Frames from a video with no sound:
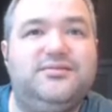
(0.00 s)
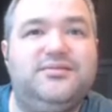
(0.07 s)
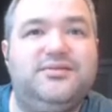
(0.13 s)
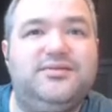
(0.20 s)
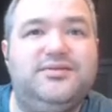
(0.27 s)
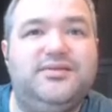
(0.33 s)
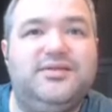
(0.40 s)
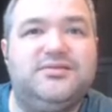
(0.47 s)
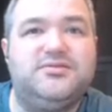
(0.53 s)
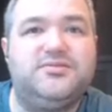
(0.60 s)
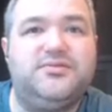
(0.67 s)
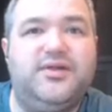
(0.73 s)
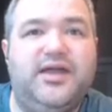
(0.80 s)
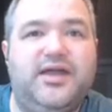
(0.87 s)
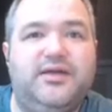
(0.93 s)
let's
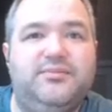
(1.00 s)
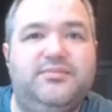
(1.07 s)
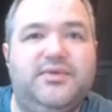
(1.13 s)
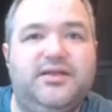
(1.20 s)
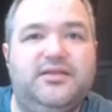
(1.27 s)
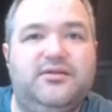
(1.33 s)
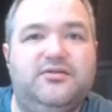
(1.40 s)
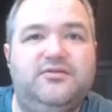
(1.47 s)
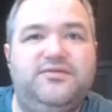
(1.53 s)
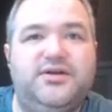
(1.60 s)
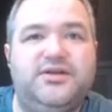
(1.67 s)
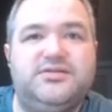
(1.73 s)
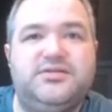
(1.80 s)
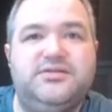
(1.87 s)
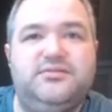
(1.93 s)
grab my load
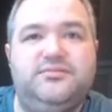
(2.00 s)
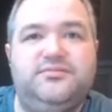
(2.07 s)
function.